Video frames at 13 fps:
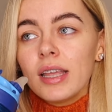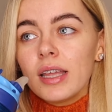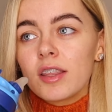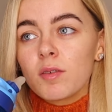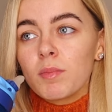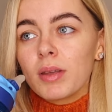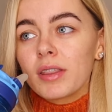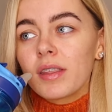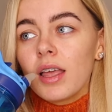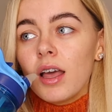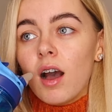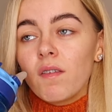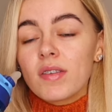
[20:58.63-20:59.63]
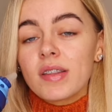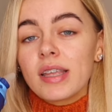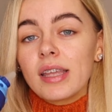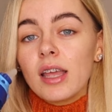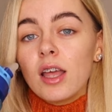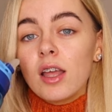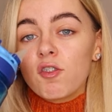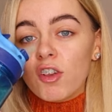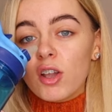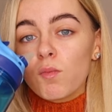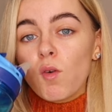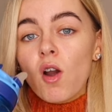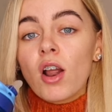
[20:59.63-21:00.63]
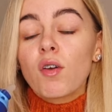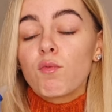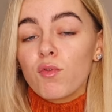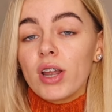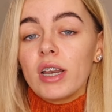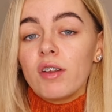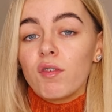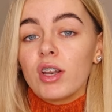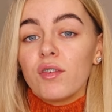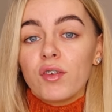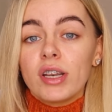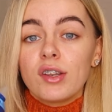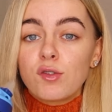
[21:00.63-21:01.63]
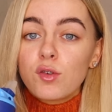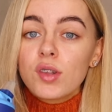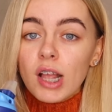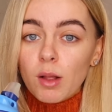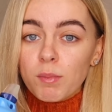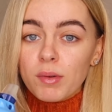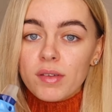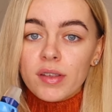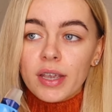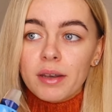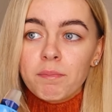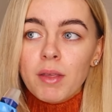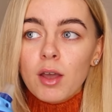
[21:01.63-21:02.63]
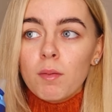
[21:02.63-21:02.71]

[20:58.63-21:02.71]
It's a myth. Obviously drinking water really does help your skin,